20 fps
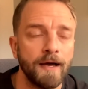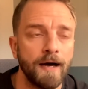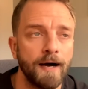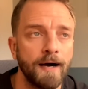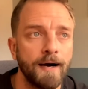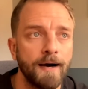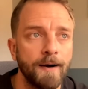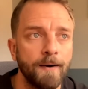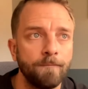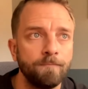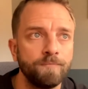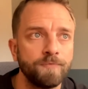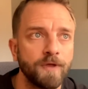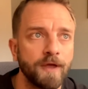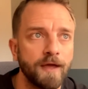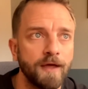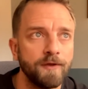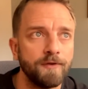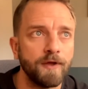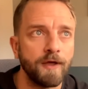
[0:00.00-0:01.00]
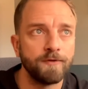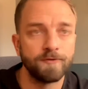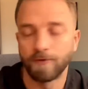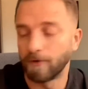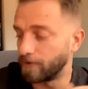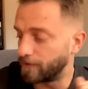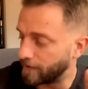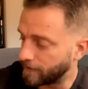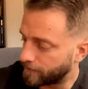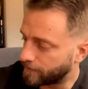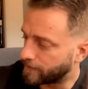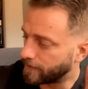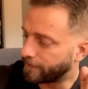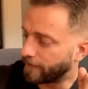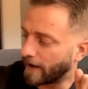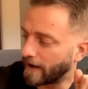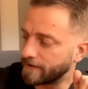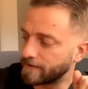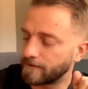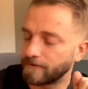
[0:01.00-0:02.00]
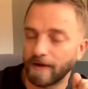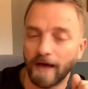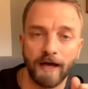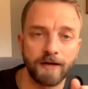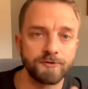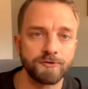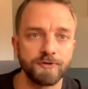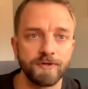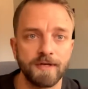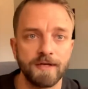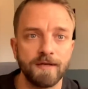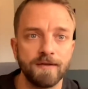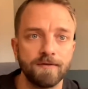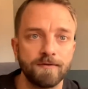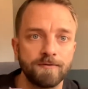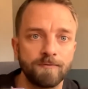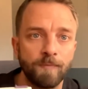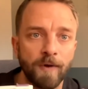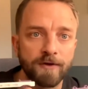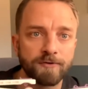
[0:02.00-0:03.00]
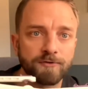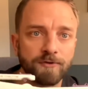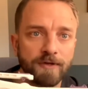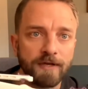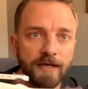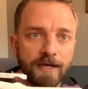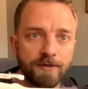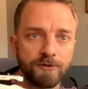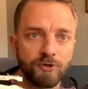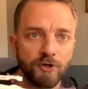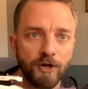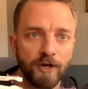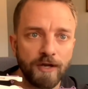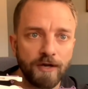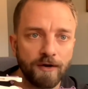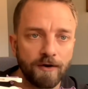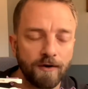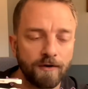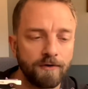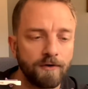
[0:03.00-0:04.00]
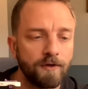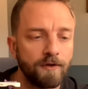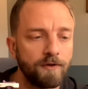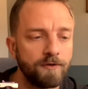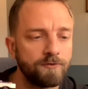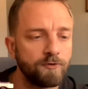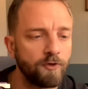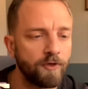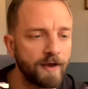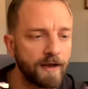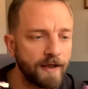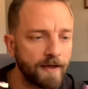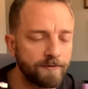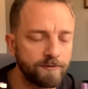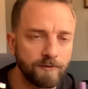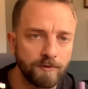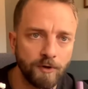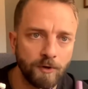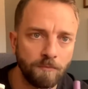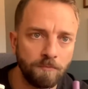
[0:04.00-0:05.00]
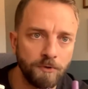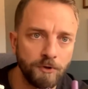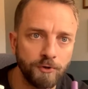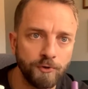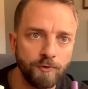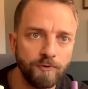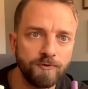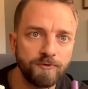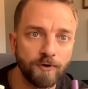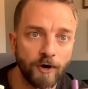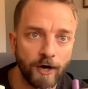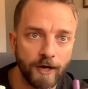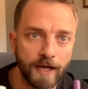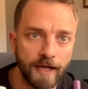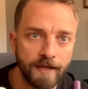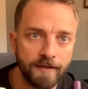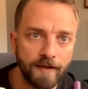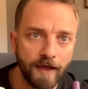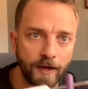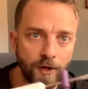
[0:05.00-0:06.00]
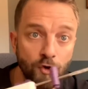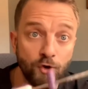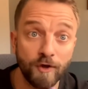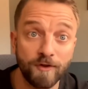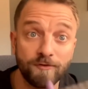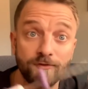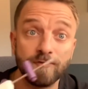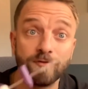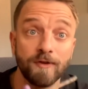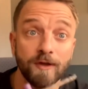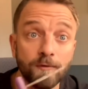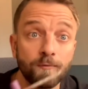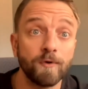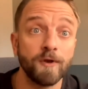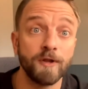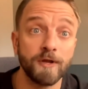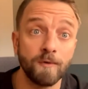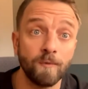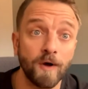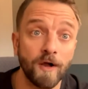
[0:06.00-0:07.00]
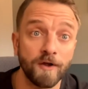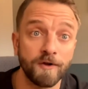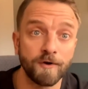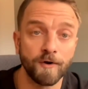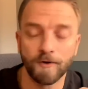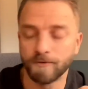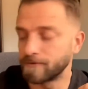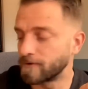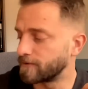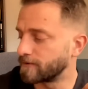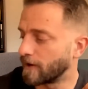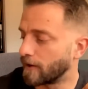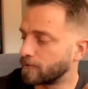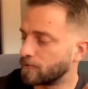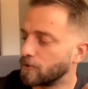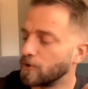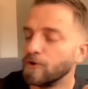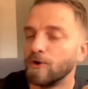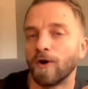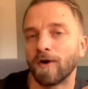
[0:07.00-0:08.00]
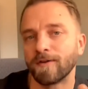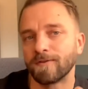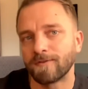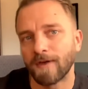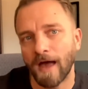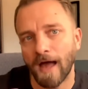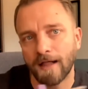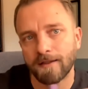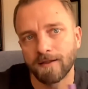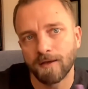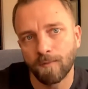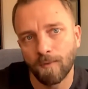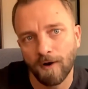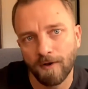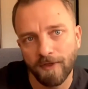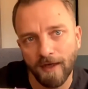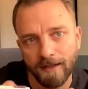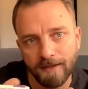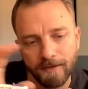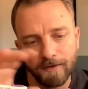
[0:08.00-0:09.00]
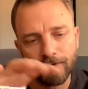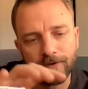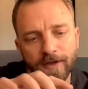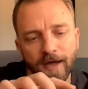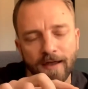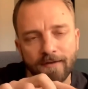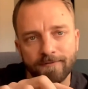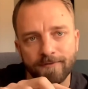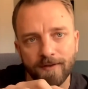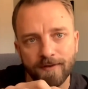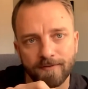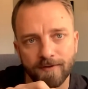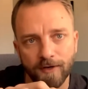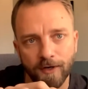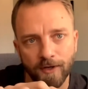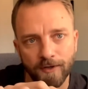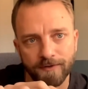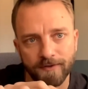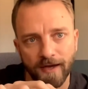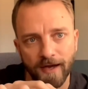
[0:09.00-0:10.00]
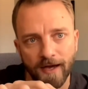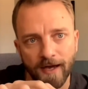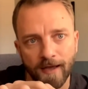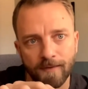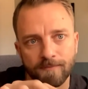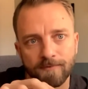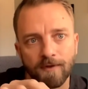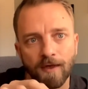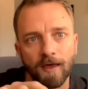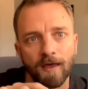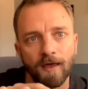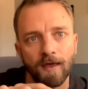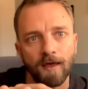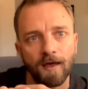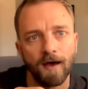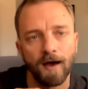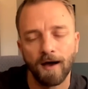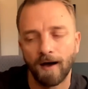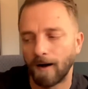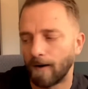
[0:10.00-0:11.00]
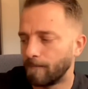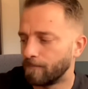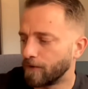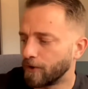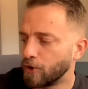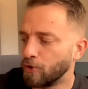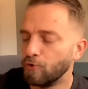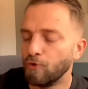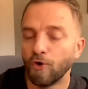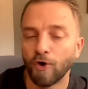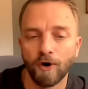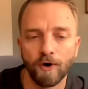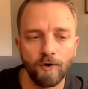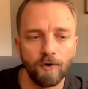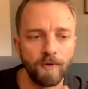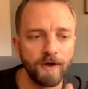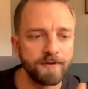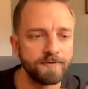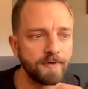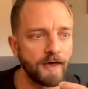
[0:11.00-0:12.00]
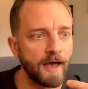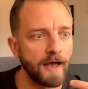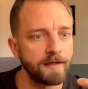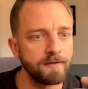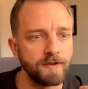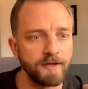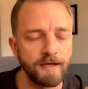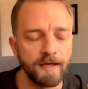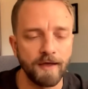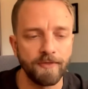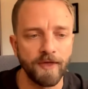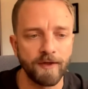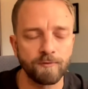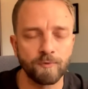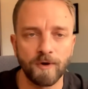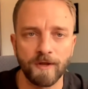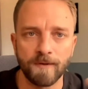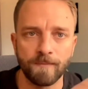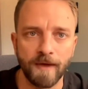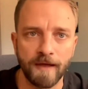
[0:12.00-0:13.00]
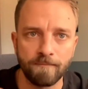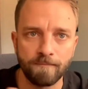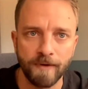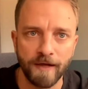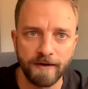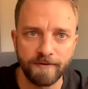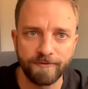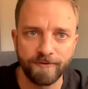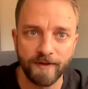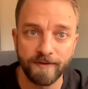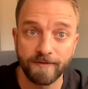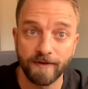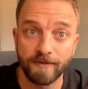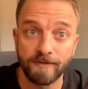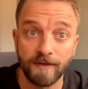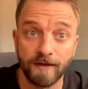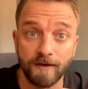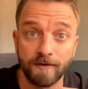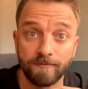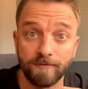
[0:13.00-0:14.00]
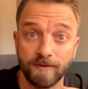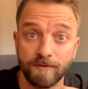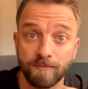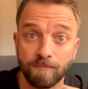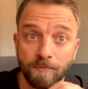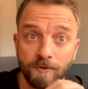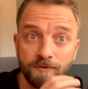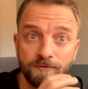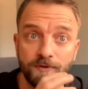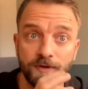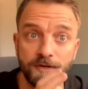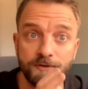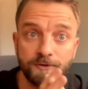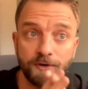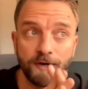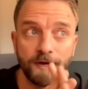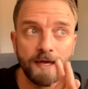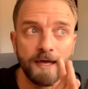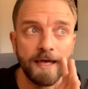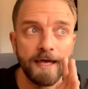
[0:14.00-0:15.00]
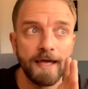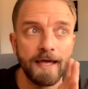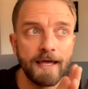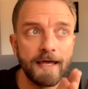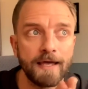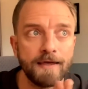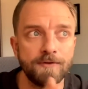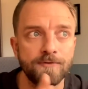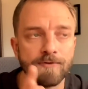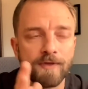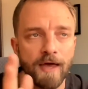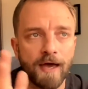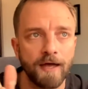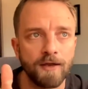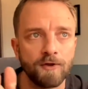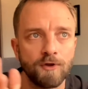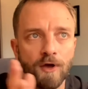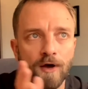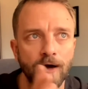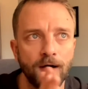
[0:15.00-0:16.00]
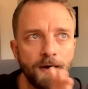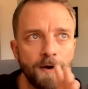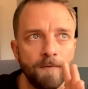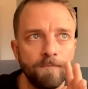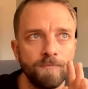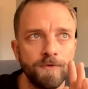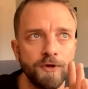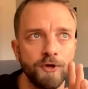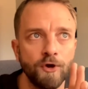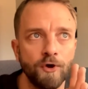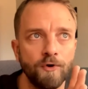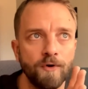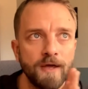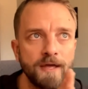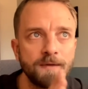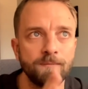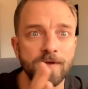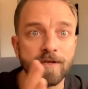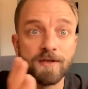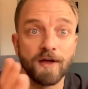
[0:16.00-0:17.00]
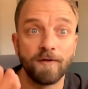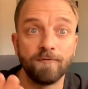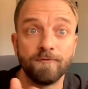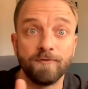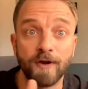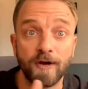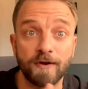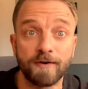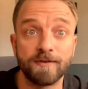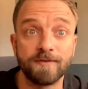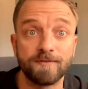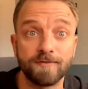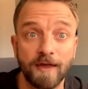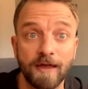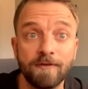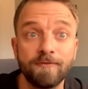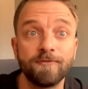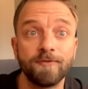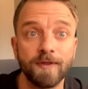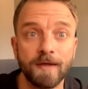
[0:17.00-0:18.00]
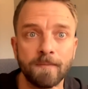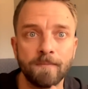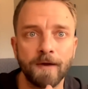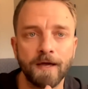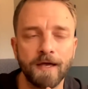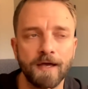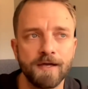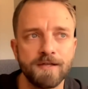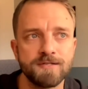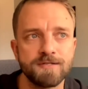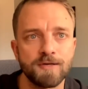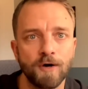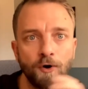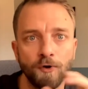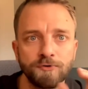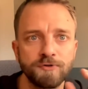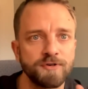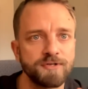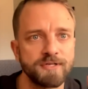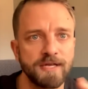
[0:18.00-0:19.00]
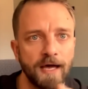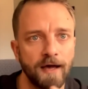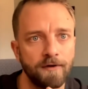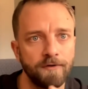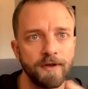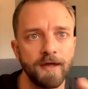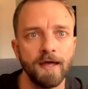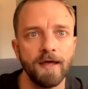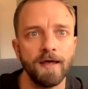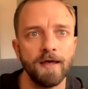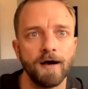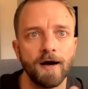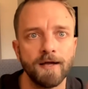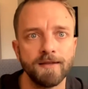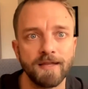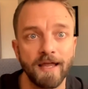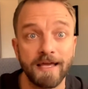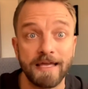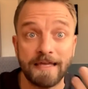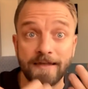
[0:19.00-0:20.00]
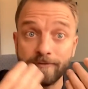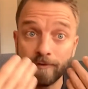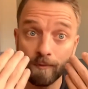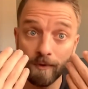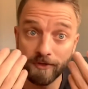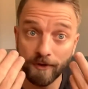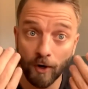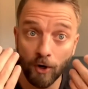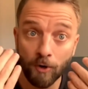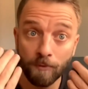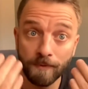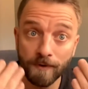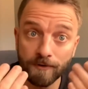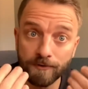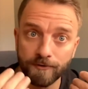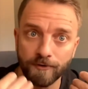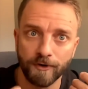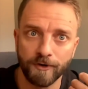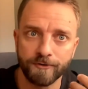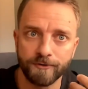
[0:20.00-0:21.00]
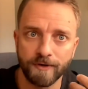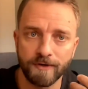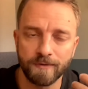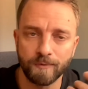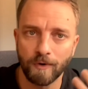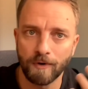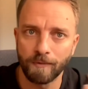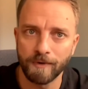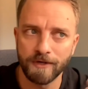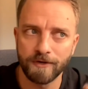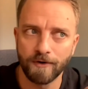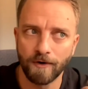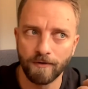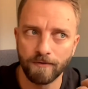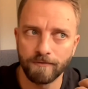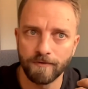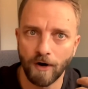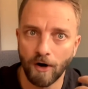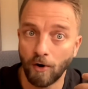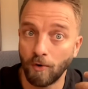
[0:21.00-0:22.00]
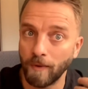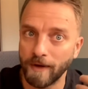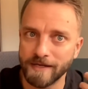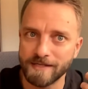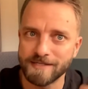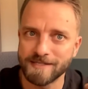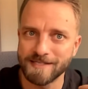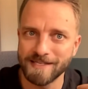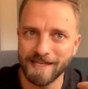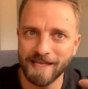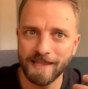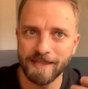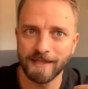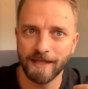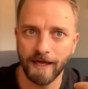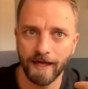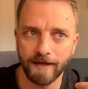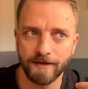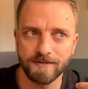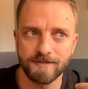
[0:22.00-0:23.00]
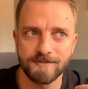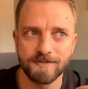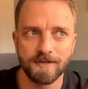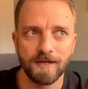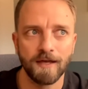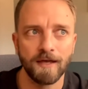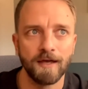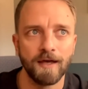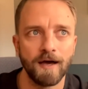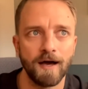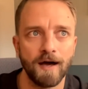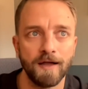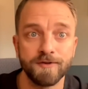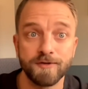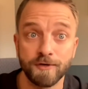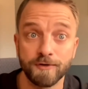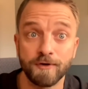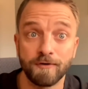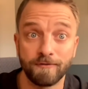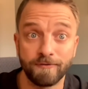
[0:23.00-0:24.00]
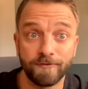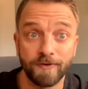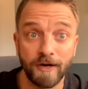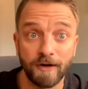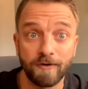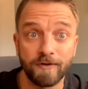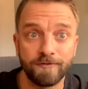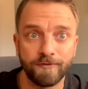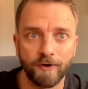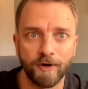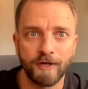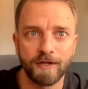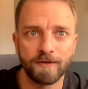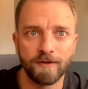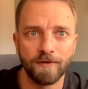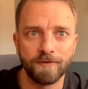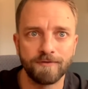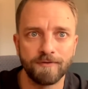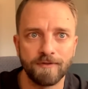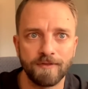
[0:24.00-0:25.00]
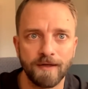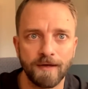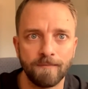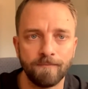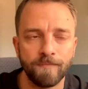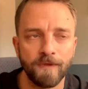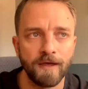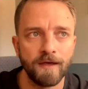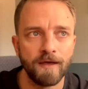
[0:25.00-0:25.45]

Um, and, and so this device is actually specially engineered so that it has the little balloons on it that you can see really well on ultrasound. So you know exactly where that little knife is at all times um, you know exactly, and that's one of the main benefits I think of this procedure is that um, you know it can be done very safely because the ultrasound, unlike even with open surgeries where we don't always see things until you're very very close to them,